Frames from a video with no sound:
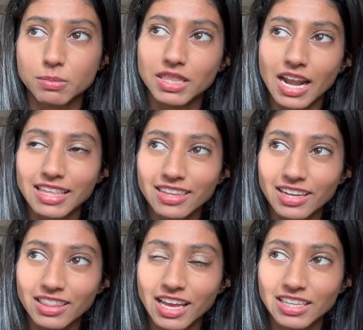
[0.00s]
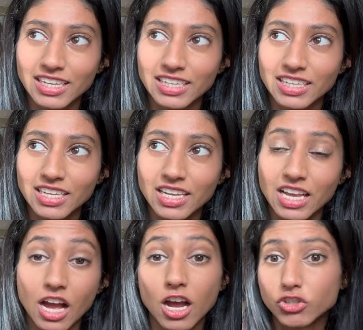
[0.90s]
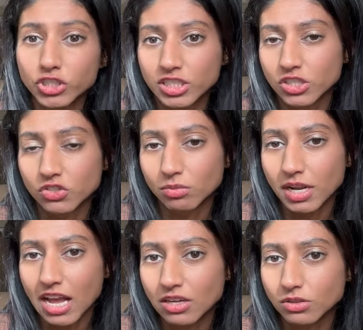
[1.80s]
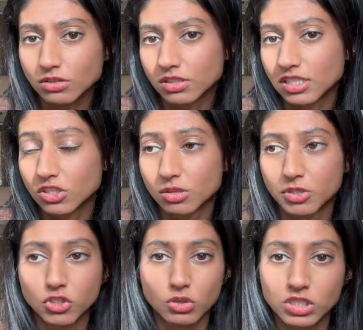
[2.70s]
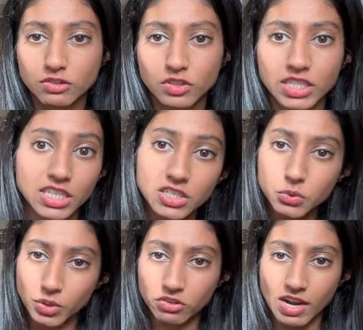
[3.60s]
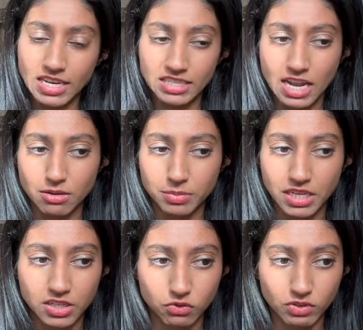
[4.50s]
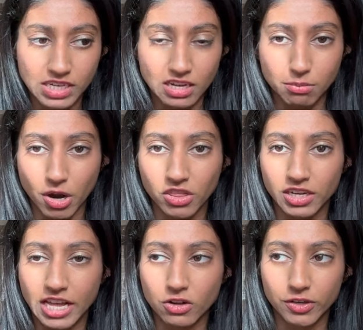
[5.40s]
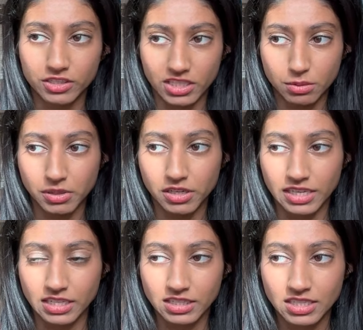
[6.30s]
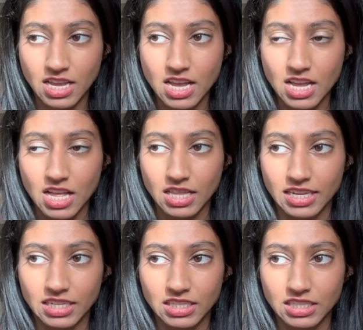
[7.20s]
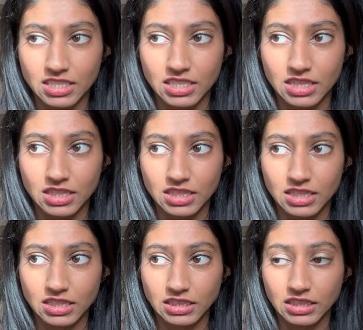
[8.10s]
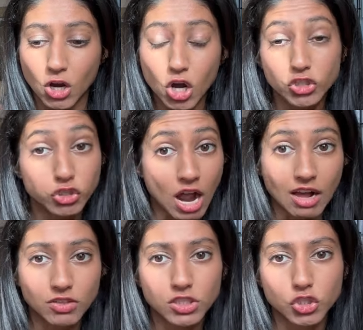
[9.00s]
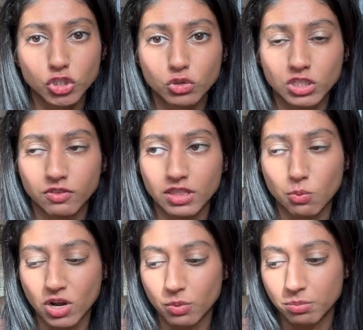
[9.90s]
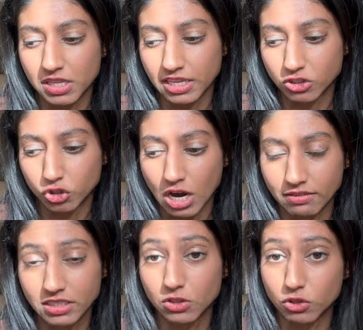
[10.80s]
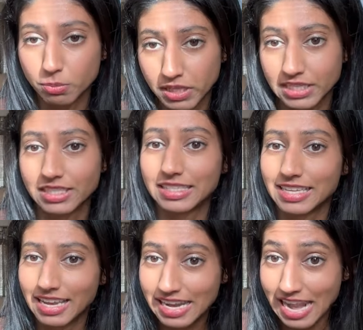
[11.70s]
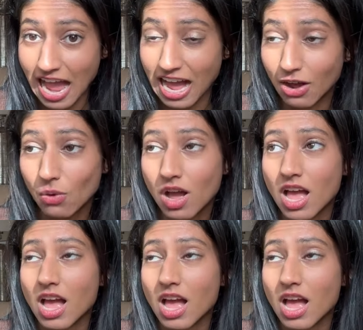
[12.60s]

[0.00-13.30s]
But then I think that, like, 100 years from now, things could be so different. It is worth writing down, because reading Martha Gellhorn's experience, like, her travel is so different than what it would be like to travel to those places now.